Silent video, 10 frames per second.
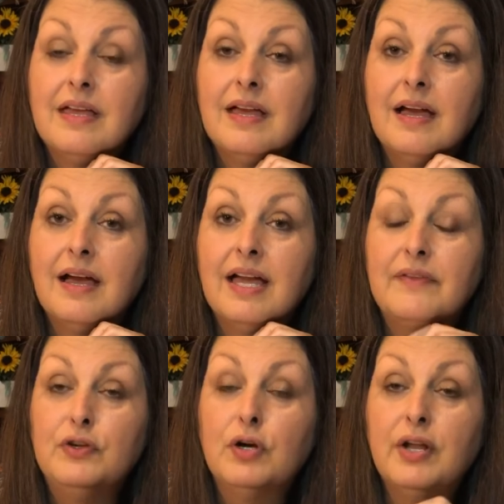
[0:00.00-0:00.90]
If
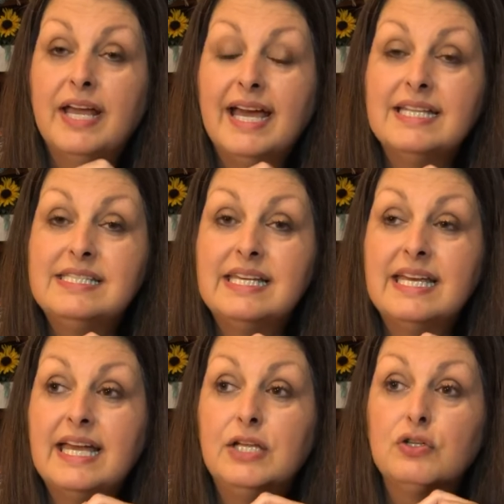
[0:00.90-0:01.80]
you'll go to
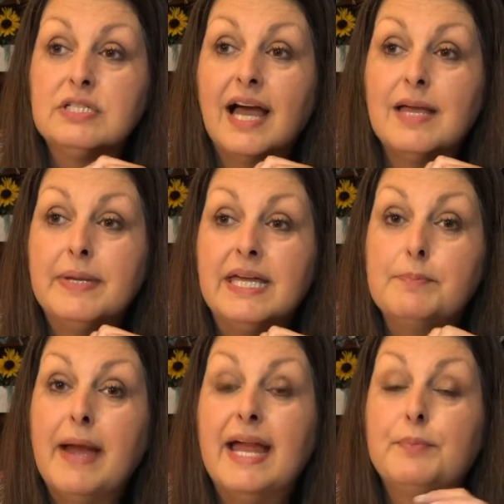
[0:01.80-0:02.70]
Etsy and you'll type in
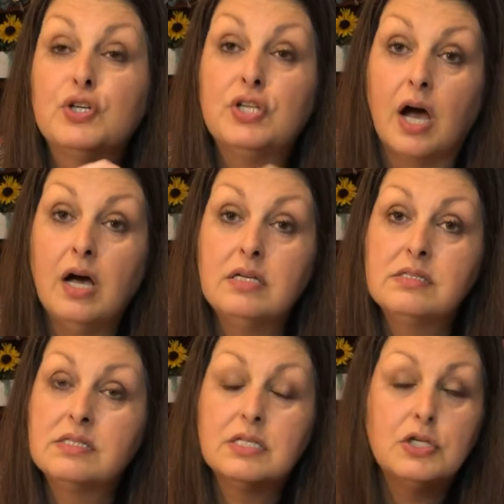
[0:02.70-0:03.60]
paper
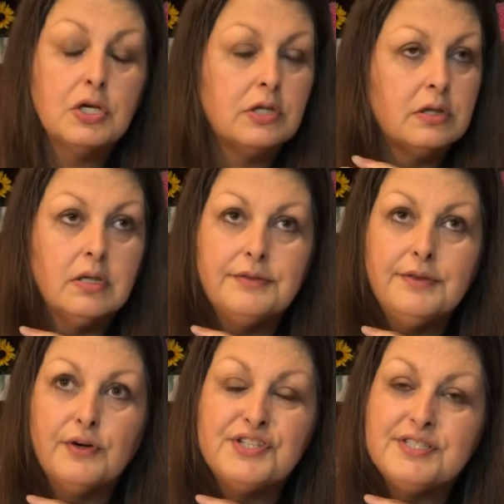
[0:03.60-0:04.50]
dolls,
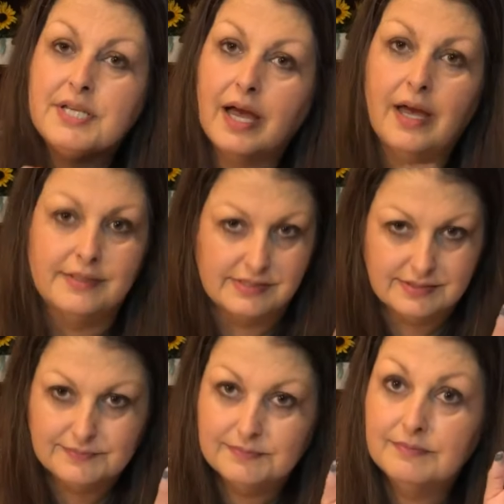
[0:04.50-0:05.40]
there's tons.
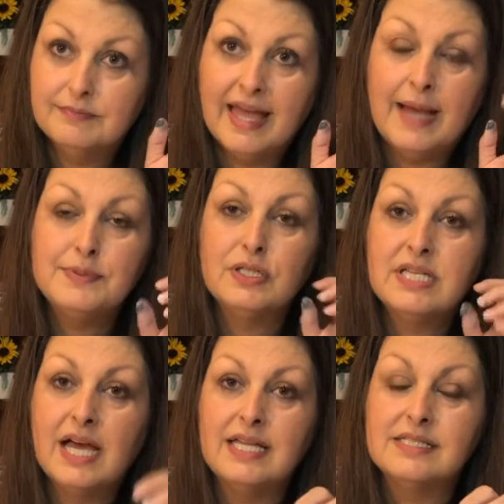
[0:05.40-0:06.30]
Absolutely
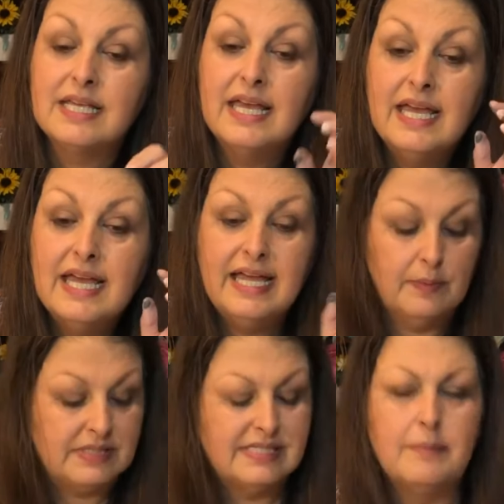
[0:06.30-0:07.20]
tons. It
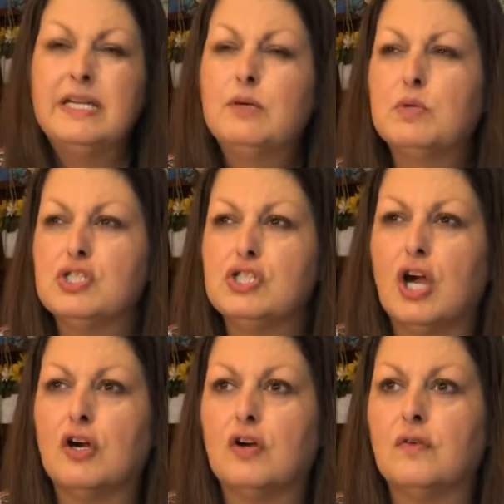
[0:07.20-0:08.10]
was something
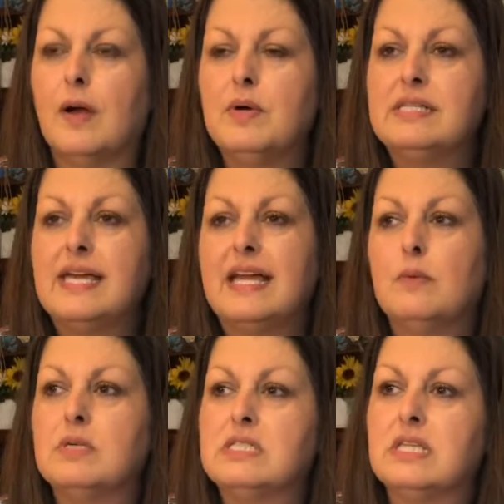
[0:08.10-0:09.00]
reserve. I want to say it
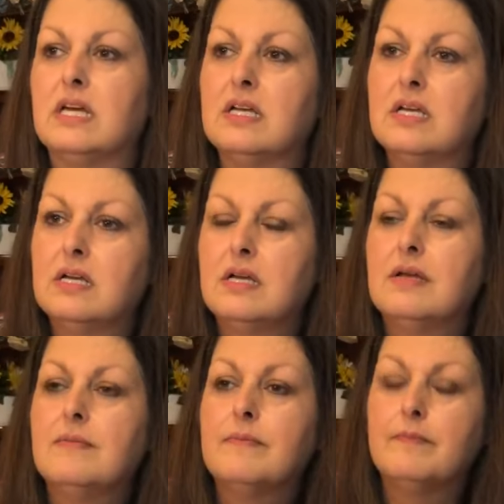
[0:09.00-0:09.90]
was the
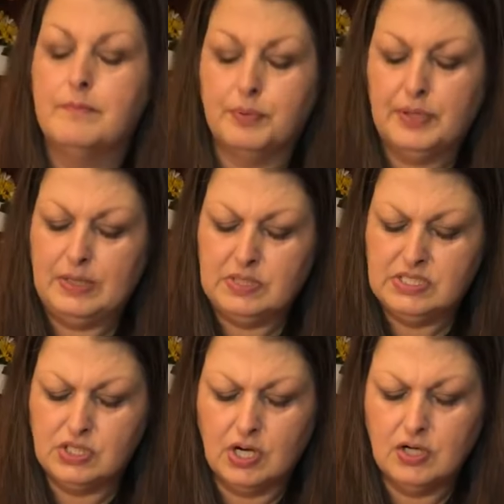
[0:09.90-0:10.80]
print
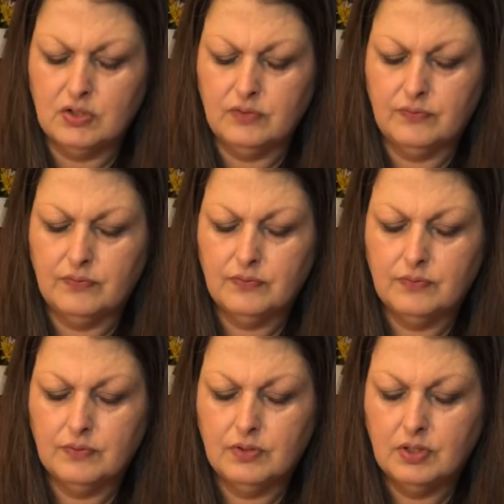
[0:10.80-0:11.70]
reserve.
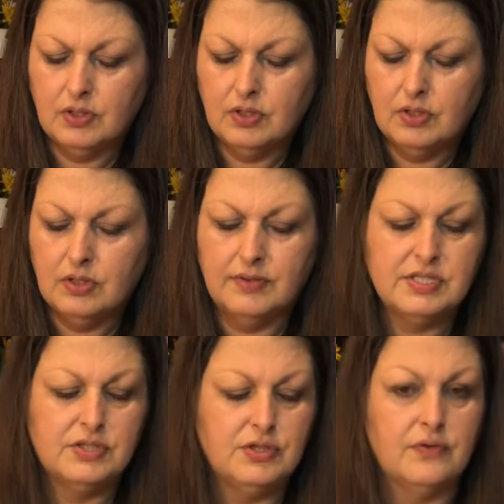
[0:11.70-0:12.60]
Oh, this
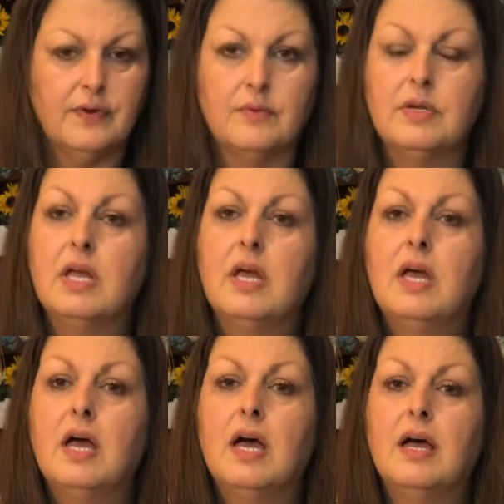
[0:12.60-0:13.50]
is your phone.
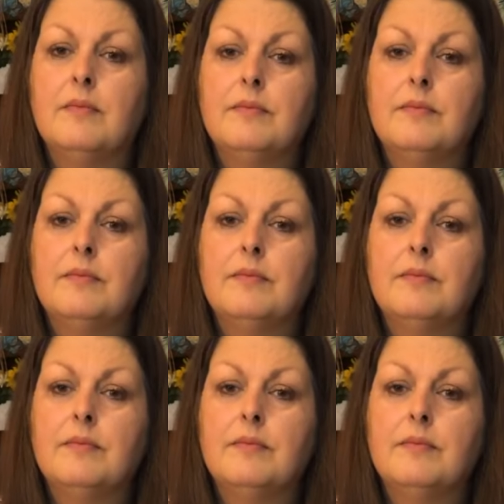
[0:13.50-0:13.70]
I